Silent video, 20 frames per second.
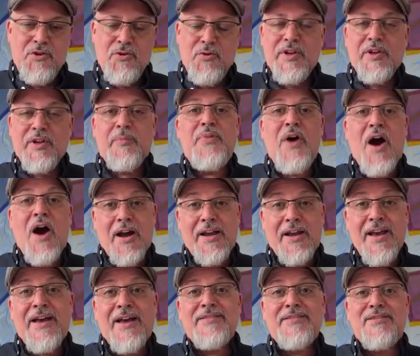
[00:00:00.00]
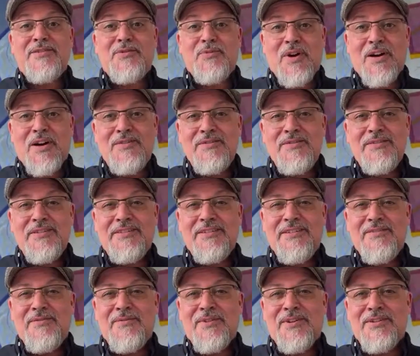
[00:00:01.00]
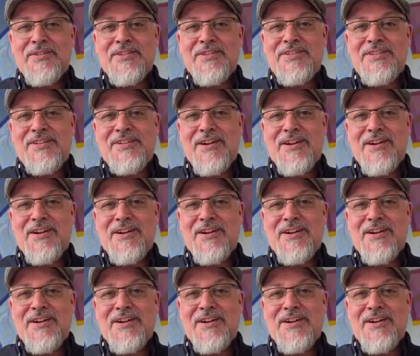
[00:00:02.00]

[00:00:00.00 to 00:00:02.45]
doing a podcast as well. We're going to